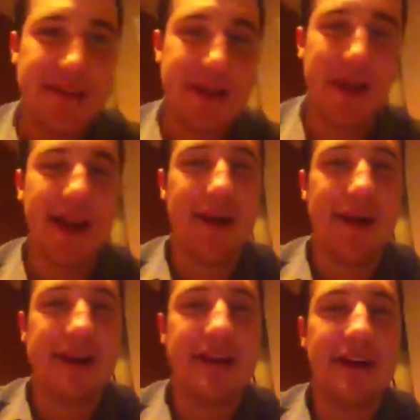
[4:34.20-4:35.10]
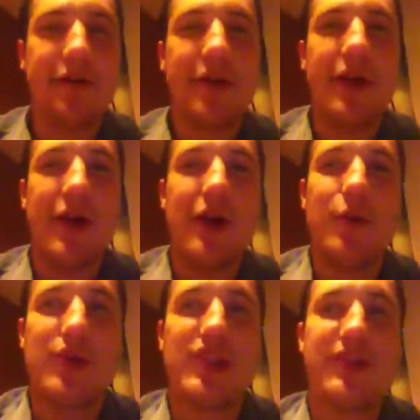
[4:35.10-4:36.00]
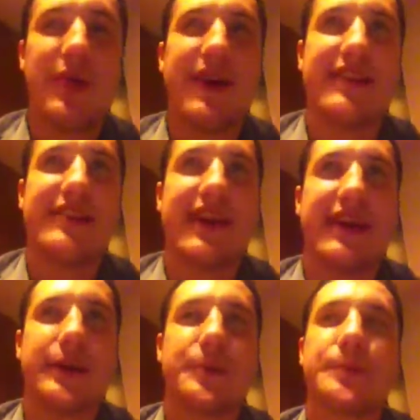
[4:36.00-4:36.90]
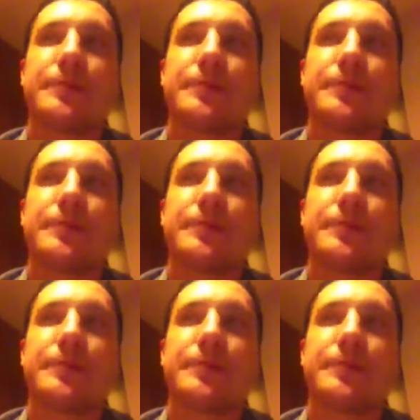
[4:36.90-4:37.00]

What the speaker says: where I cut myself, which is quite entertaining.